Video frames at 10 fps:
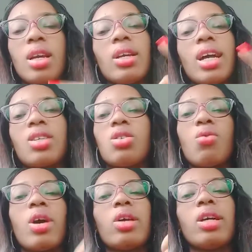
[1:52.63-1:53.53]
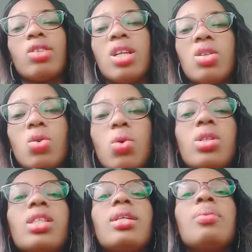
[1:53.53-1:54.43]
and you ask yourself why you're actually
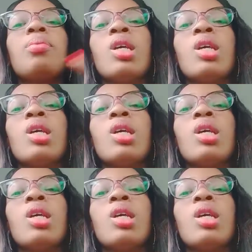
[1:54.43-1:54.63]
saucy.